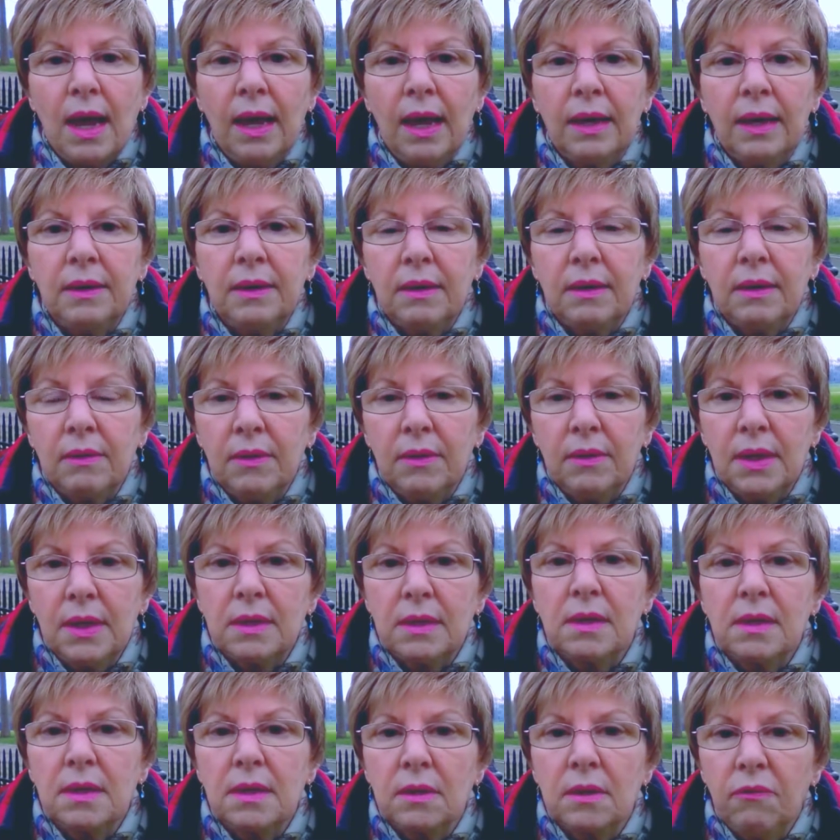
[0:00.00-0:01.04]
And
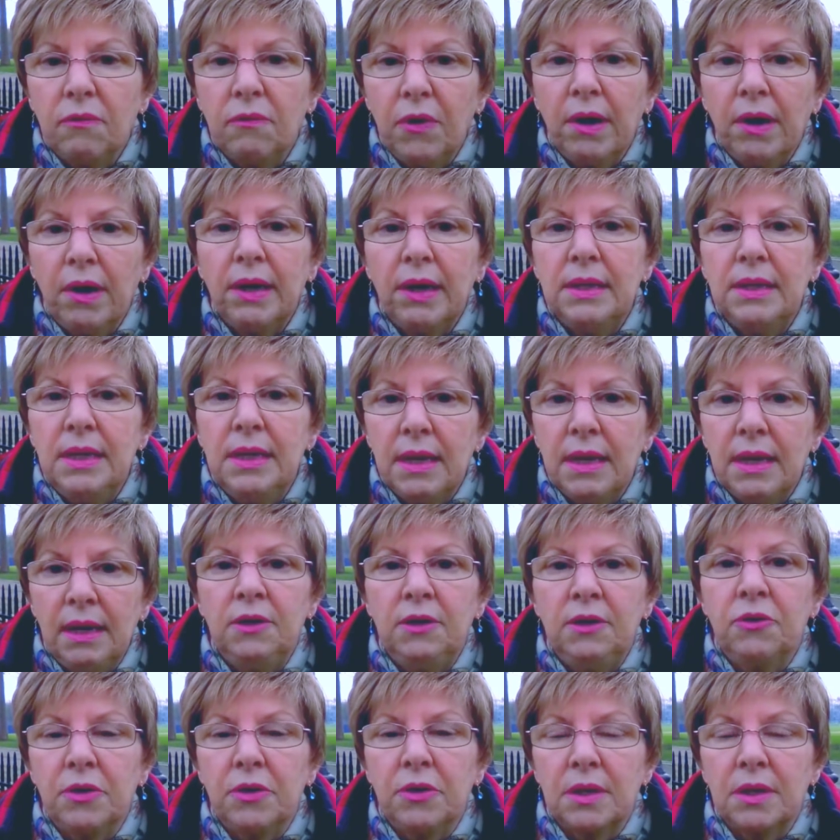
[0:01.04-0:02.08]
this is a very
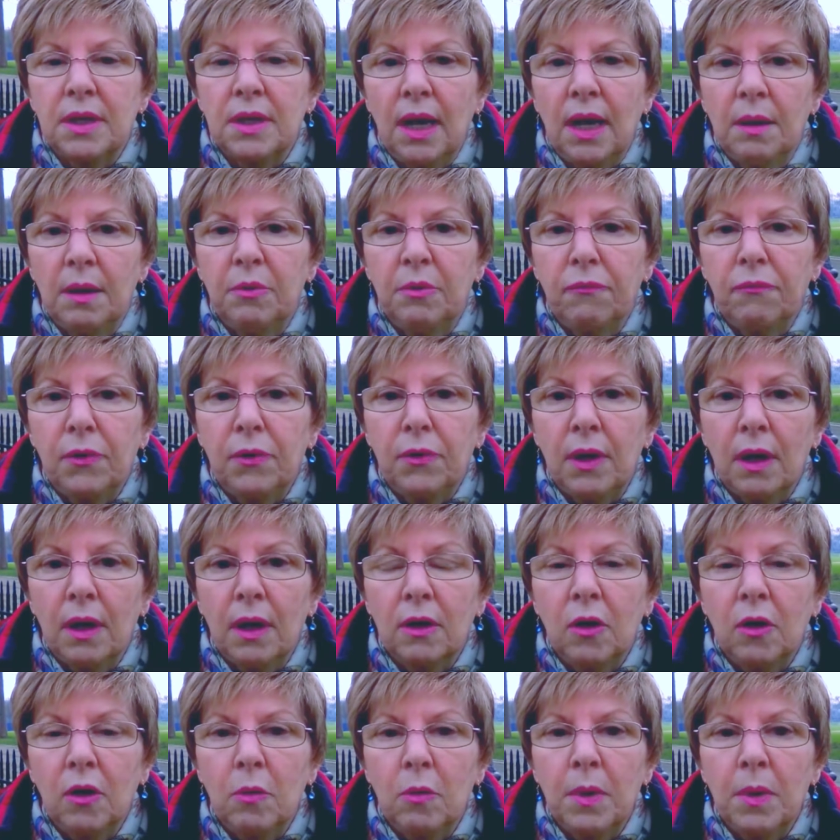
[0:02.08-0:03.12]
dangerous type of
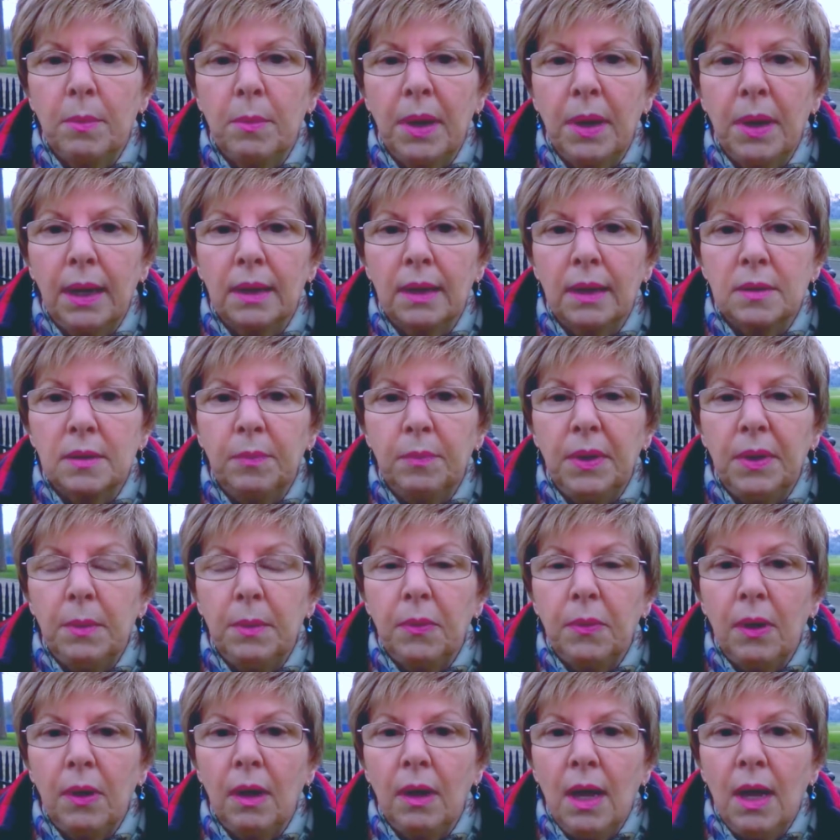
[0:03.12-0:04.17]
glaucoma because
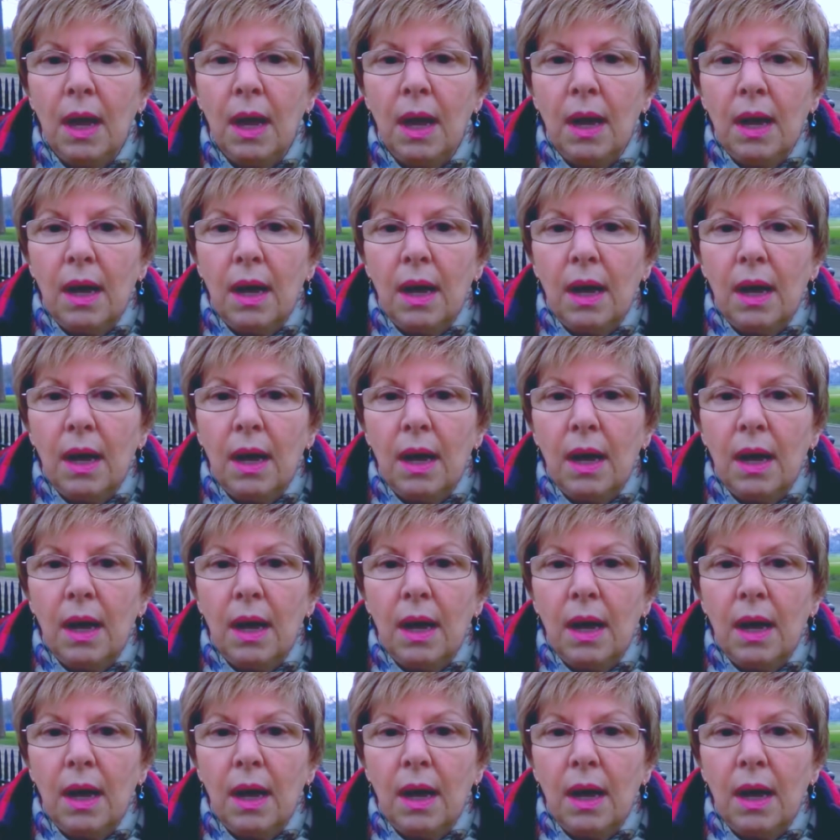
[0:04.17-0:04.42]
people